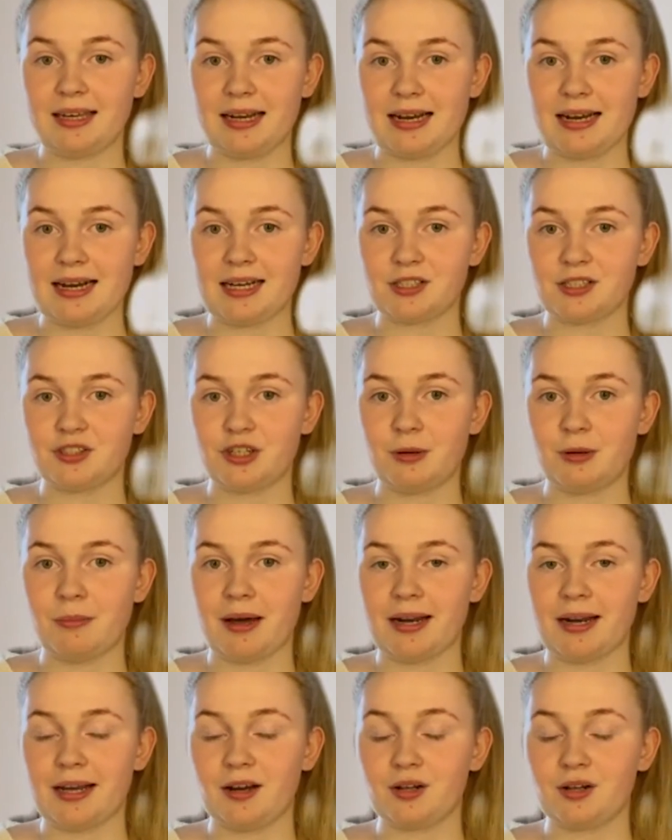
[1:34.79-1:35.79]
the classroom,
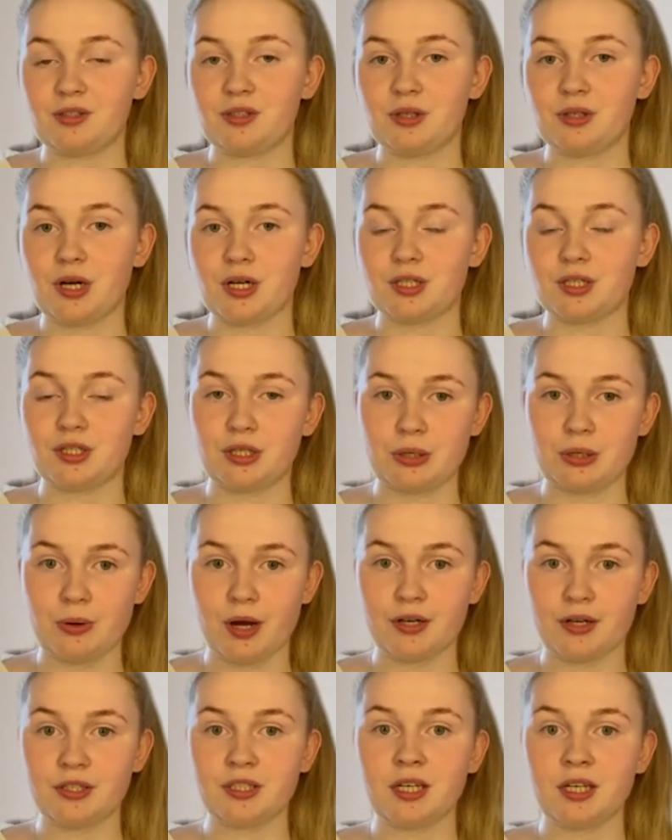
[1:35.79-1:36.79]
and I also got to go
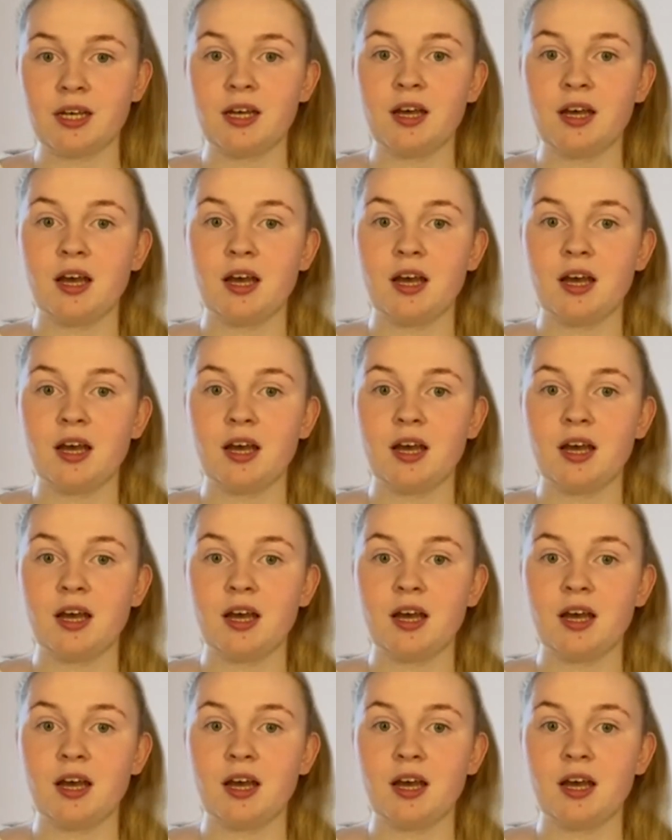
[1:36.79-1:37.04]
out